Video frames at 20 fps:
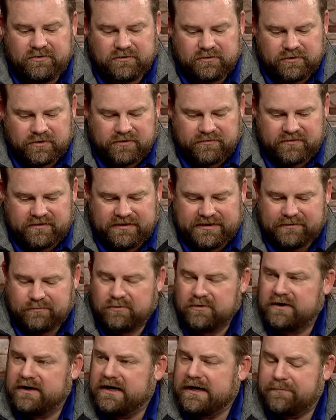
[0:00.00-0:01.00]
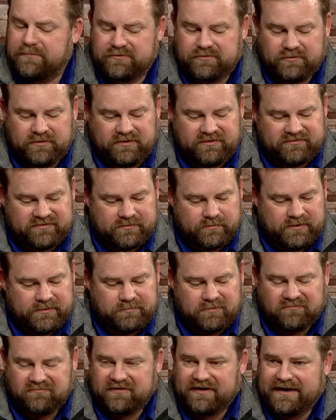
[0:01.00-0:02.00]
to look at the networking opportunities that we
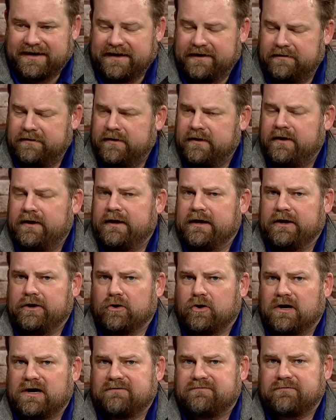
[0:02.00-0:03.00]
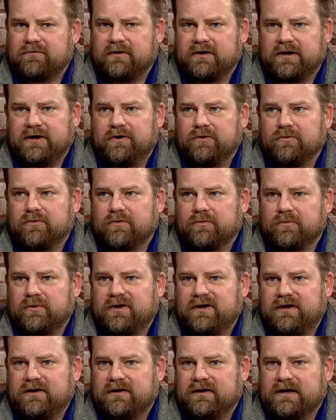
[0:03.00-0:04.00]
provide and offer. And I know that
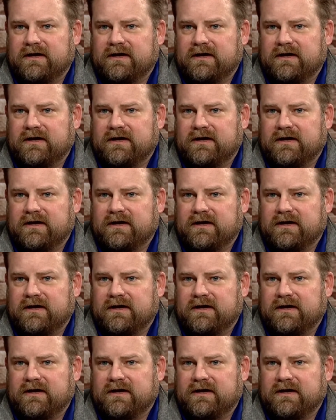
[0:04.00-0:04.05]
we